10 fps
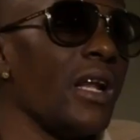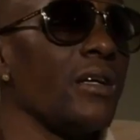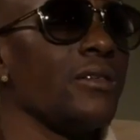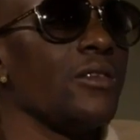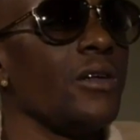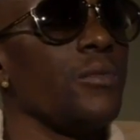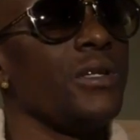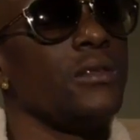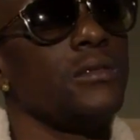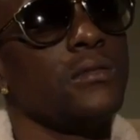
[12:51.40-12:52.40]
like, you know, it's gonna
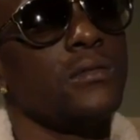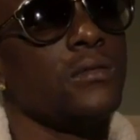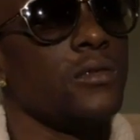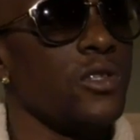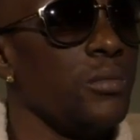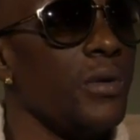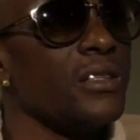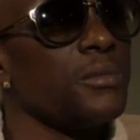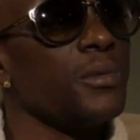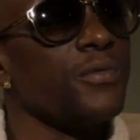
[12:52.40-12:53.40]
be 2
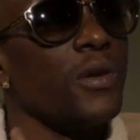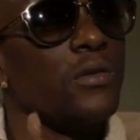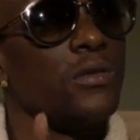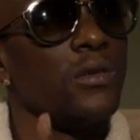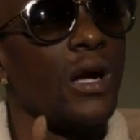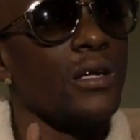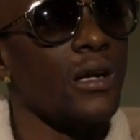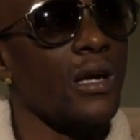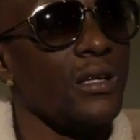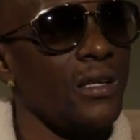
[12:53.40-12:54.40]
months before, you know,
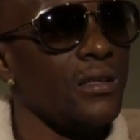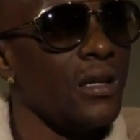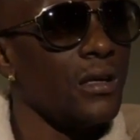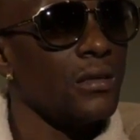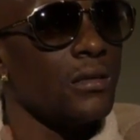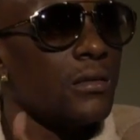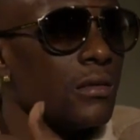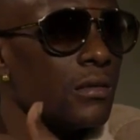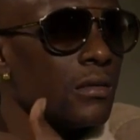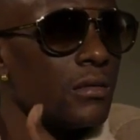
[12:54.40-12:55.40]
I get in there.
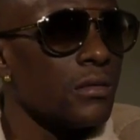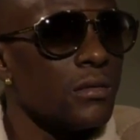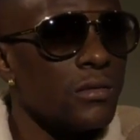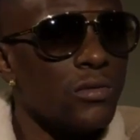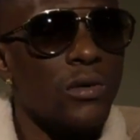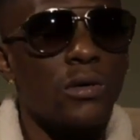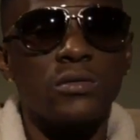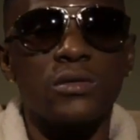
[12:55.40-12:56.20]
You know,